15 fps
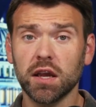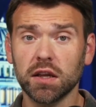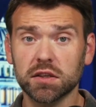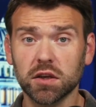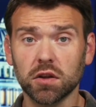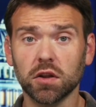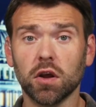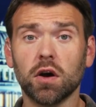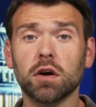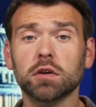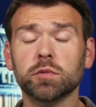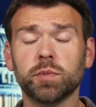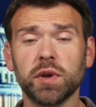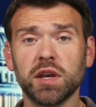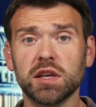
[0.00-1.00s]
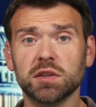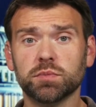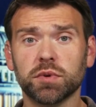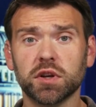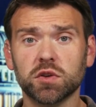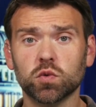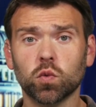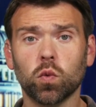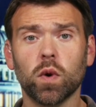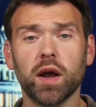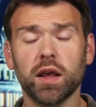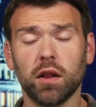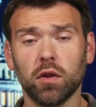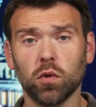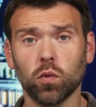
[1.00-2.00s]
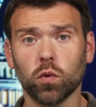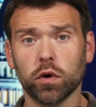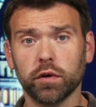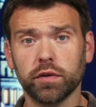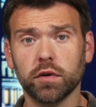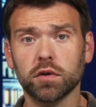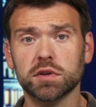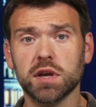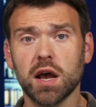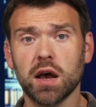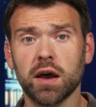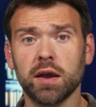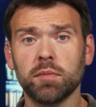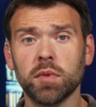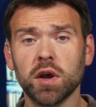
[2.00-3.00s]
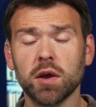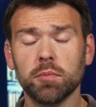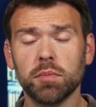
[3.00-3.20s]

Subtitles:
It's a long piece, but it's well worth your time